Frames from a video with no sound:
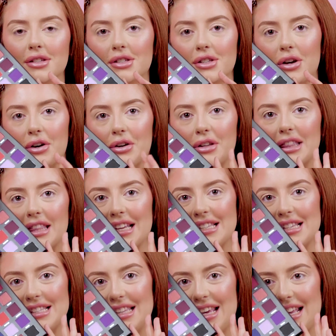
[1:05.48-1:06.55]
So this
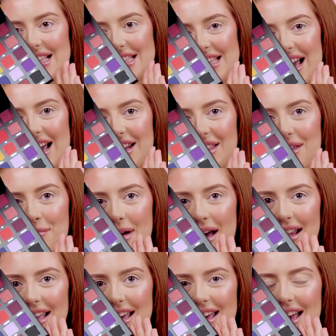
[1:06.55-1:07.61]
is the inside of the
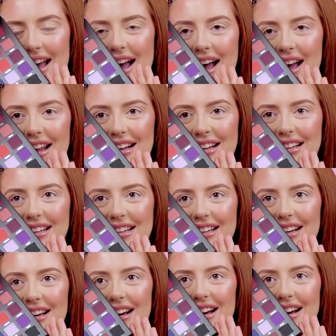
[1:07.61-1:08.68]
palette, and
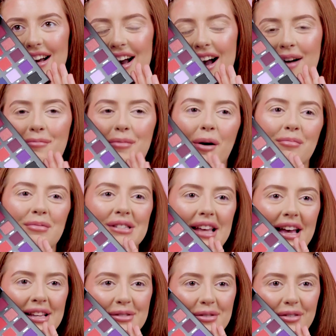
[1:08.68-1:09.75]
I'm
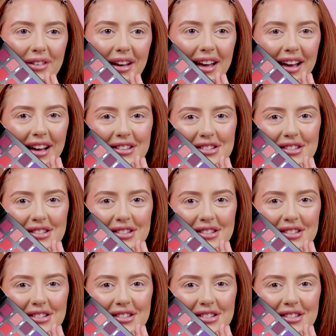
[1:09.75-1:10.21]
obsessed with it. I